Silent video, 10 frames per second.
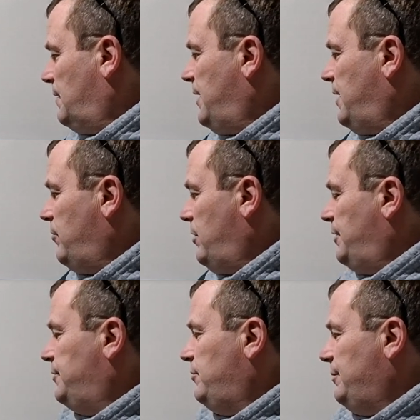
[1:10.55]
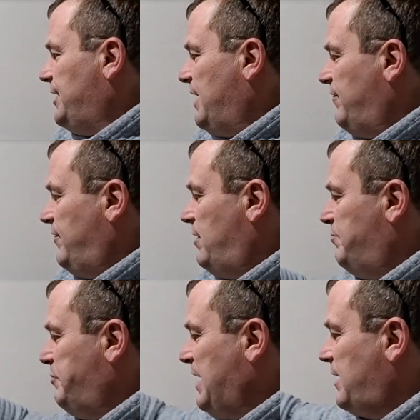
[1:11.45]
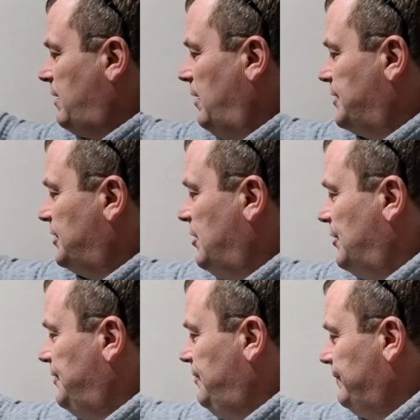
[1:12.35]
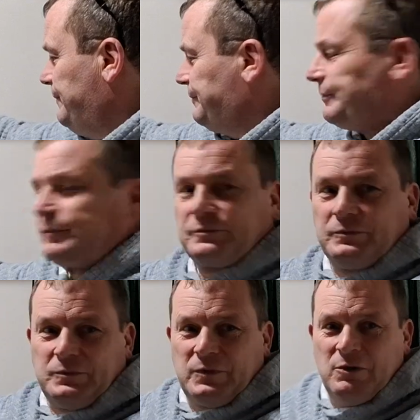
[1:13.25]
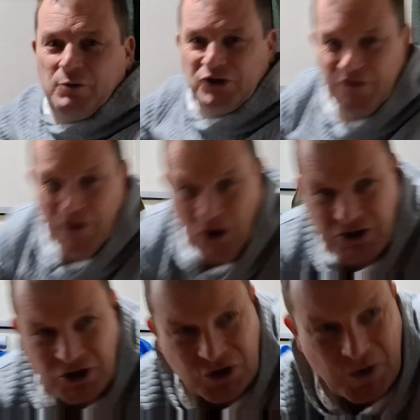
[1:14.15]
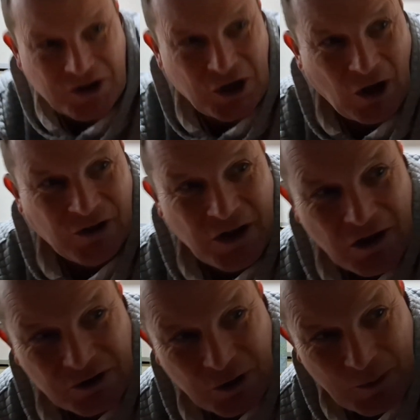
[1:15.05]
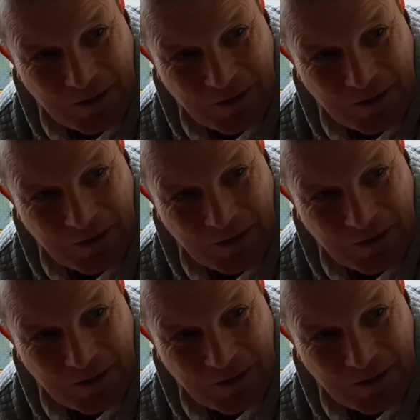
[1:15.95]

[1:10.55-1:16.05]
Now, I normally have a backlight on, which I forgot to switch on. So